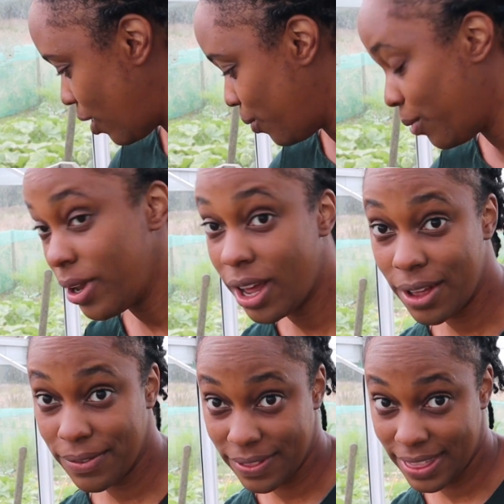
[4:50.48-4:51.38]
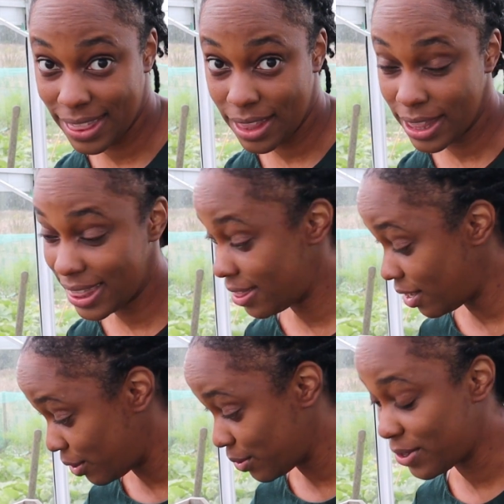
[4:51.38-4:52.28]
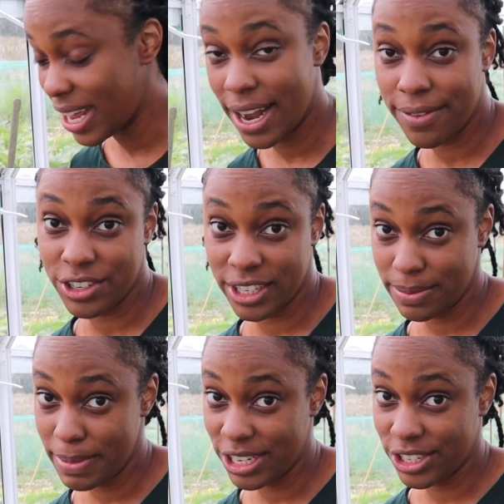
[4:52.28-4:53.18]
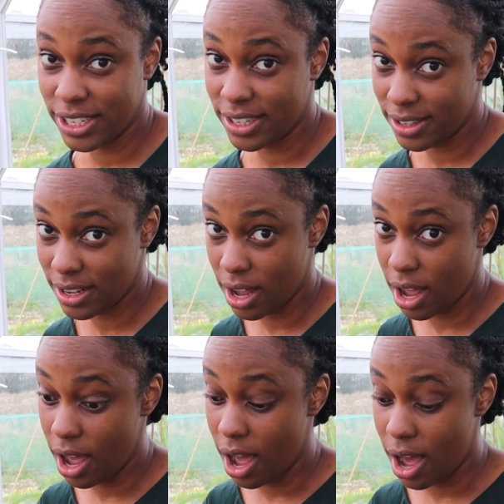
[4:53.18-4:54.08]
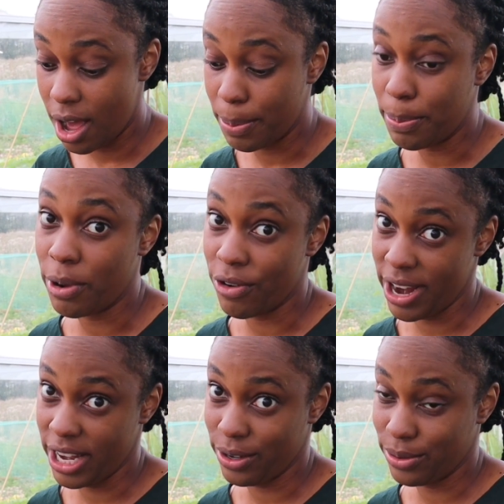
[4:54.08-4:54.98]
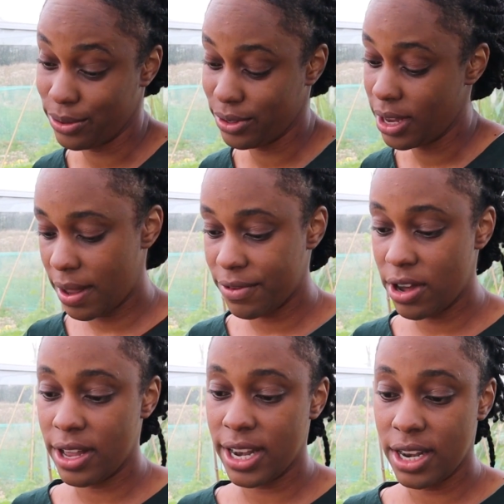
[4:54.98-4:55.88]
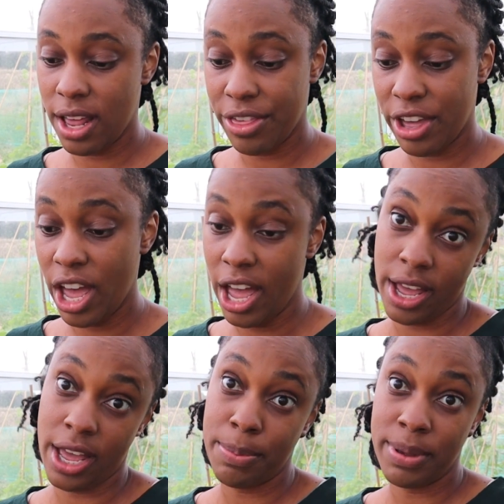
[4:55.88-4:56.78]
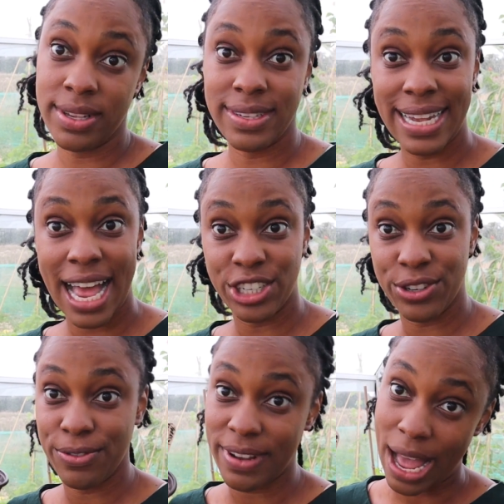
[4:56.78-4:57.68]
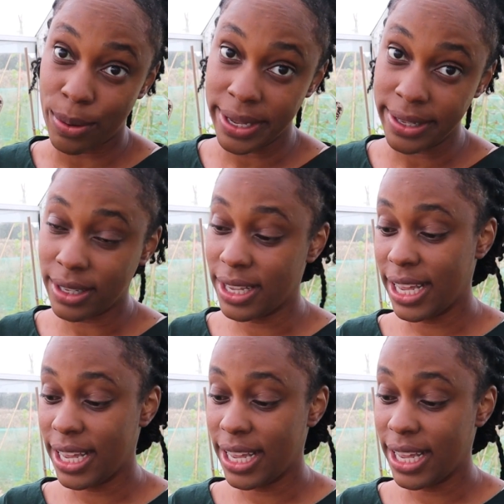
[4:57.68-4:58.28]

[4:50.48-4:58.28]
All of those that I've just mentioned are perennials. I've got another herb slash flower.